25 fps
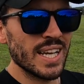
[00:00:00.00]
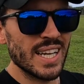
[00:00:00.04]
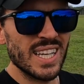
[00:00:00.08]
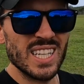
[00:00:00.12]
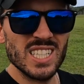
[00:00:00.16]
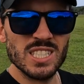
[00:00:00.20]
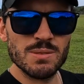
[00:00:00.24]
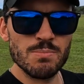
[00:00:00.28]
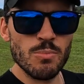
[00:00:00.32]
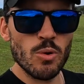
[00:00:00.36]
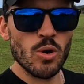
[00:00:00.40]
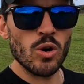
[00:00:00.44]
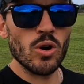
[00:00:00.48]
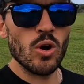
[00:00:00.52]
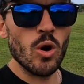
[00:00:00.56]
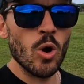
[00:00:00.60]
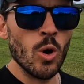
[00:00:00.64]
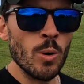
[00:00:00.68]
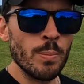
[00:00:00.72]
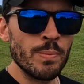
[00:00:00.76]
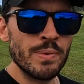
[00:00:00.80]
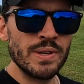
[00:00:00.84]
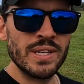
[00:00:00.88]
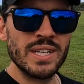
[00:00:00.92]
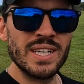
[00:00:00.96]
it is more
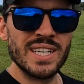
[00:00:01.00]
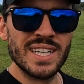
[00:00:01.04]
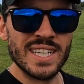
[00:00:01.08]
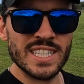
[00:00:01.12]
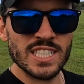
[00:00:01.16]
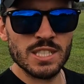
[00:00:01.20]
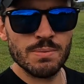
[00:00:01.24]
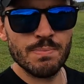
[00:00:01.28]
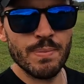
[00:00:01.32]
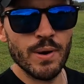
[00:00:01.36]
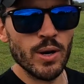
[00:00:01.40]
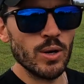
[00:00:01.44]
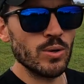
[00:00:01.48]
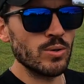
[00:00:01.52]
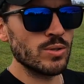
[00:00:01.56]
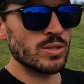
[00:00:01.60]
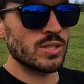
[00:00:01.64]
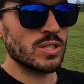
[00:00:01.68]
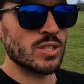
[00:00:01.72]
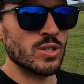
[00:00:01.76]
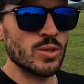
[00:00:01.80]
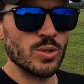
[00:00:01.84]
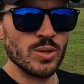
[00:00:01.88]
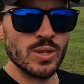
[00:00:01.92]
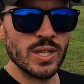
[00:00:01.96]
open and
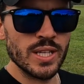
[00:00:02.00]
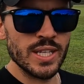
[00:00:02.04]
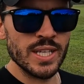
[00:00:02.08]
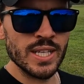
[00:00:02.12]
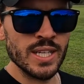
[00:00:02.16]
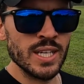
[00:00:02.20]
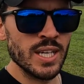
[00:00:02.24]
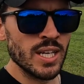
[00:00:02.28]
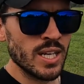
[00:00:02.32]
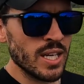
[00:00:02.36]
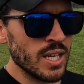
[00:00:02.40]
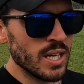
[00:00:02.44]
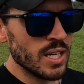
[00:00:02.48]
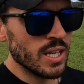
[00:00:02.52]
exposed to the